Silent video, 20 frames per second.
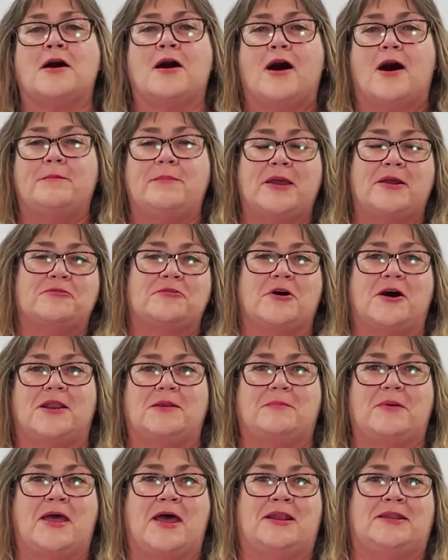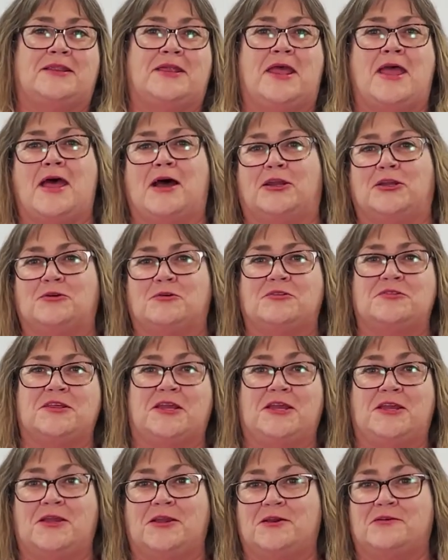I bet right about now you are
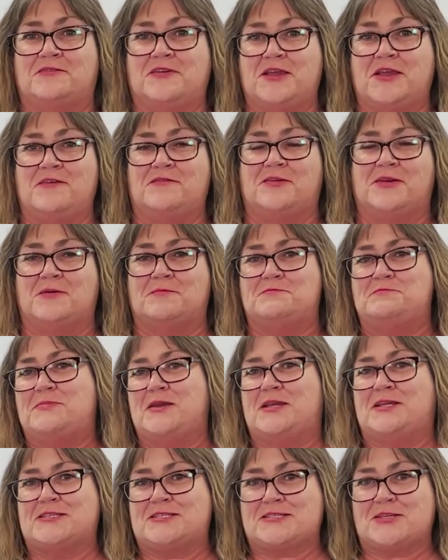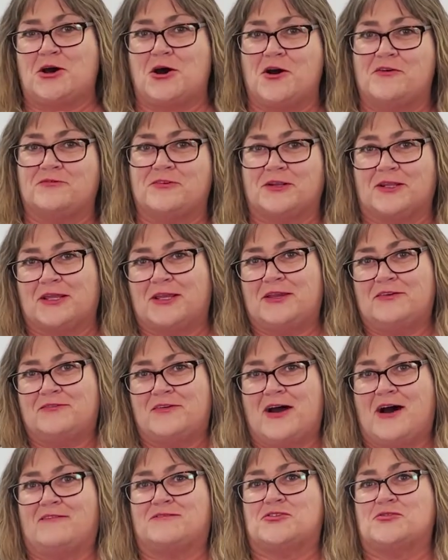thinking of heaving a big sigh of relief
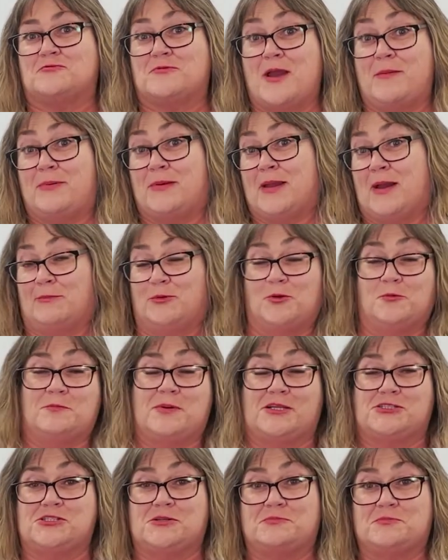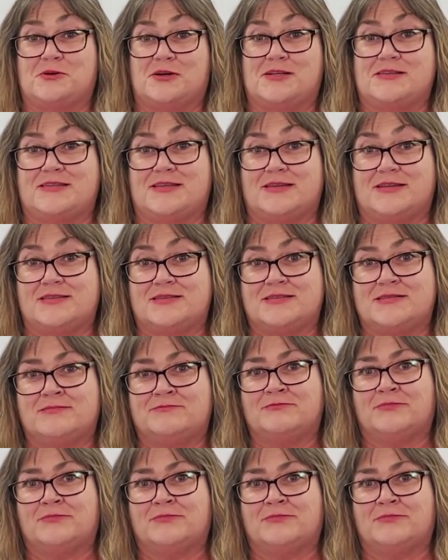after wrapping up your budget process.